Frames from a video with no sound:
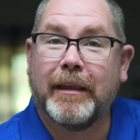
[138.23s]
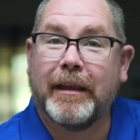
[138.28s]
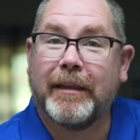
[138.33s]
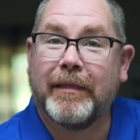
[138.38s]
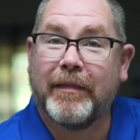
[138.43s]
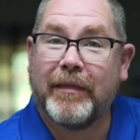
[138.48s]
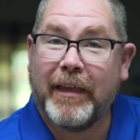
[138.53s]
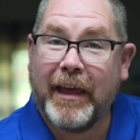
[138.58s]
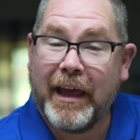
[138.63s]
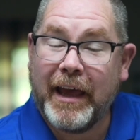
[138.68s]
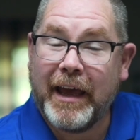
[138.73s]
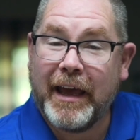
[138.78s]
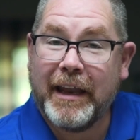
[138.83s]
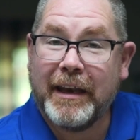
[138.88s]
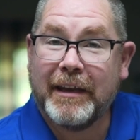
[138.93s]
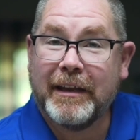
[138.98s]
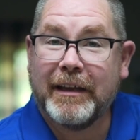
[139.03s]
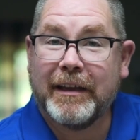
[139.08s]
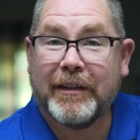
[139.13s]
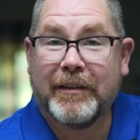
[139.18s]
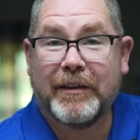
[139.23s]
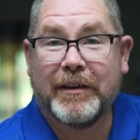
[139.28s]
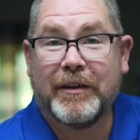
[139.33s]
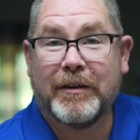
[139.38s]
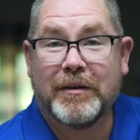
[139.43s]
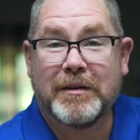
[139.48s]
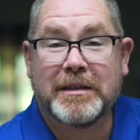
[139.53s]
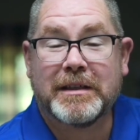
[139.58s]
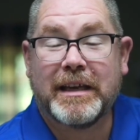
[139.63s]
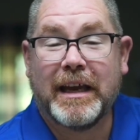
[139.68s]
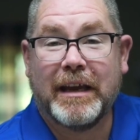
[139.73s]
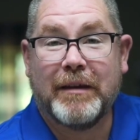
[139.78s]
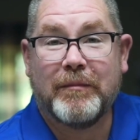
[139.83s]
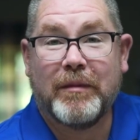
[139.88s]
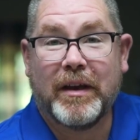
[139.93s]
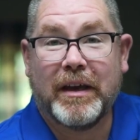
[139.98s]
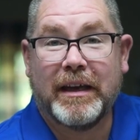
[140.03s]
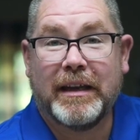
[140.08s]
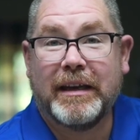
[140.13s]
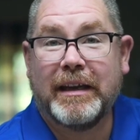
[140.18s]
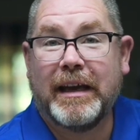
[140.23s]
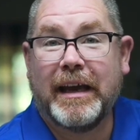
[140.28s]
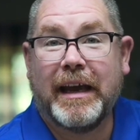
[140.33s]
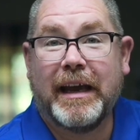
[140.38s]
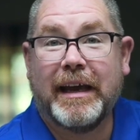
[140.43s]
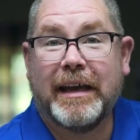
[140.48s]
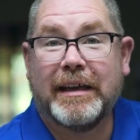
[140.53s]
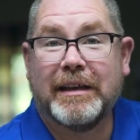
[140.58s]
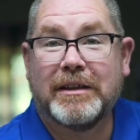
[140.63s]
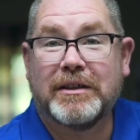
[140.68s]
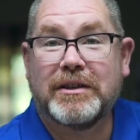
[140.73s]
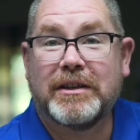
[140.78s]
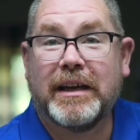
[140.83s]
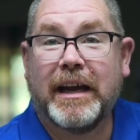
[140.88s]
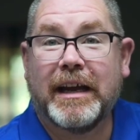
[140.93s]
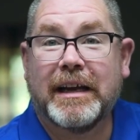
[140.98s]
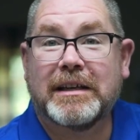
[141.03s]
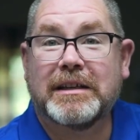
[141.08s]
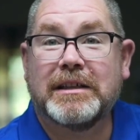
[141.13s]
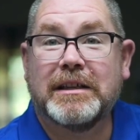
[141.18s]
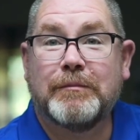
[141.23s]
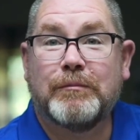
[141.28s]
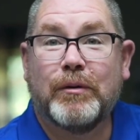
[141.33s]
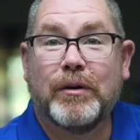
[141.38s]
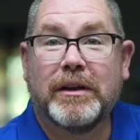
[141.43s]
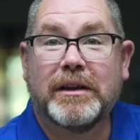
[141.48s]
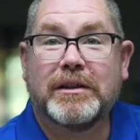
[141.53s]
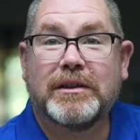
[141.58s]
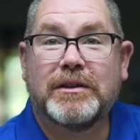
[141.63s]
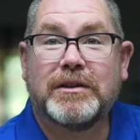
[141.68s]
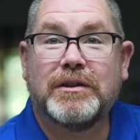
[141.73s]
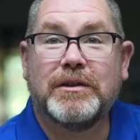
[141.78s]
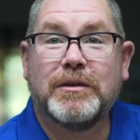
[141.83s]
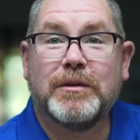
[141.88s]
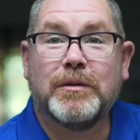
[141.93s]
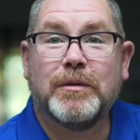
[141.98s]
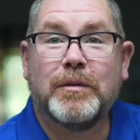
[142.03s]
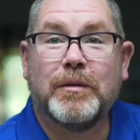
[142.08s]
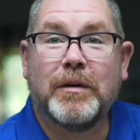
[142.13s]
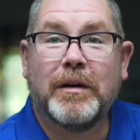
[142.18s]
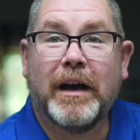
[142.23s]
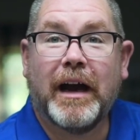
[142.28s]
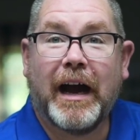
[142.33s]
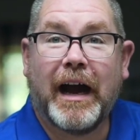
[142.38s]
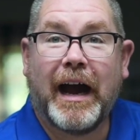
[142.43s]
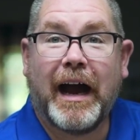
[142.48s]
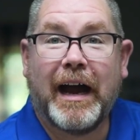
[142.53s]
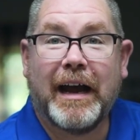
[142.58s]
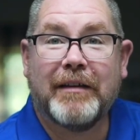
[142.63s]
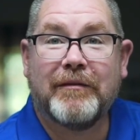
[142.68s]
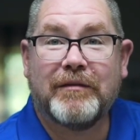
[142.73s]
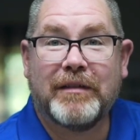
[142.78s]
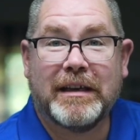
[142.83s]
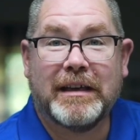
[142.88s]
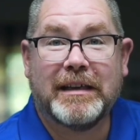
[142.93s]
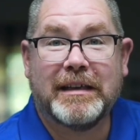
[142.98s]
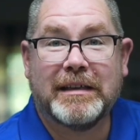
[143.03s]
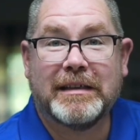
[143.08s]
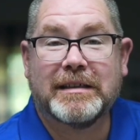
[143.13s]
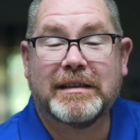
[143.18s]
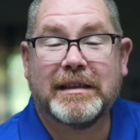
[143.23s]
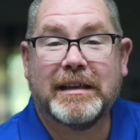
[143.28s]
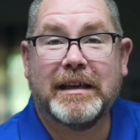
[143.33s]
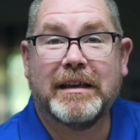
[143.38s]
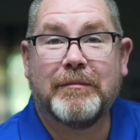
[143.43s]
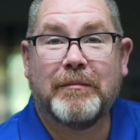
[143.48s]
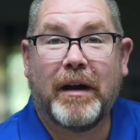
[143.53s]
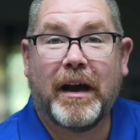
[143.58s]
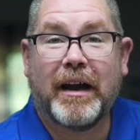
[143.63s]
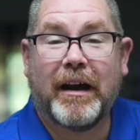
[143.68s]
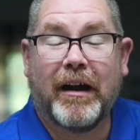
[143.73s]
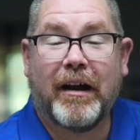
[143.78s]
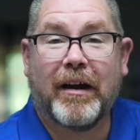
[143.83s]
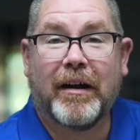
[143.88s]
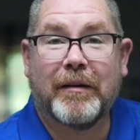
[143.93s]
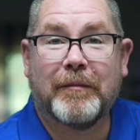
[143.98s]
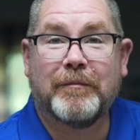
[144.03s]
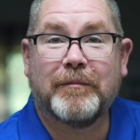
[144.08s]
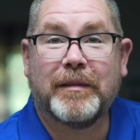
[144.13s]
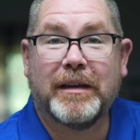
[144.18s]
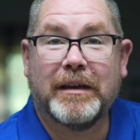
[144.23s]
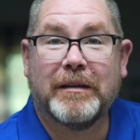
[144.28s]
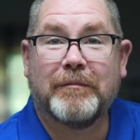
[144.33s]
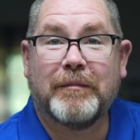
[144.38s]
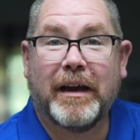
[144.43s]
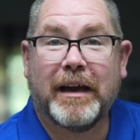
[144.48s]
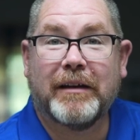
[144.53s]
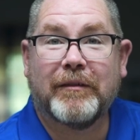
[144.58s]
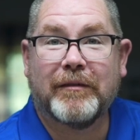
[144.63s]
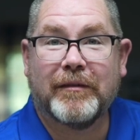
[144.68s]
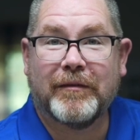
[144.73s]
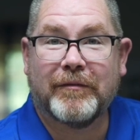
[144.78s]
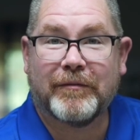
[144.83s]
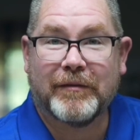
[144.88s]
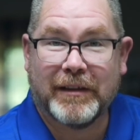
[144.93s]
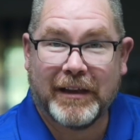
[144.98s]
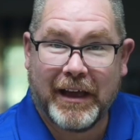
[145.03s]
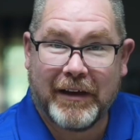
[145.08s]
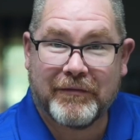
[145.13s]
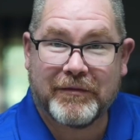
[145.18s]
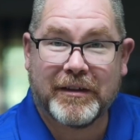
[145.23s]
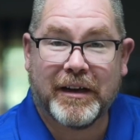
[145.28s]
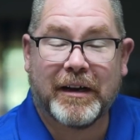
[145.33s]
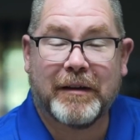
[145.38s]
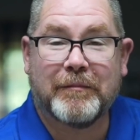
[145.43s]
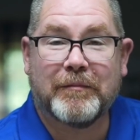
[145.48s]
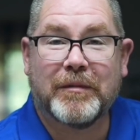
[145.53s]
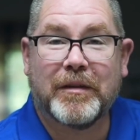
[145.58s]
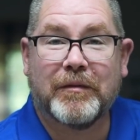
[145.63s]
Then the nurse came in and she actually put 2 IVs in my arm, in my left arm.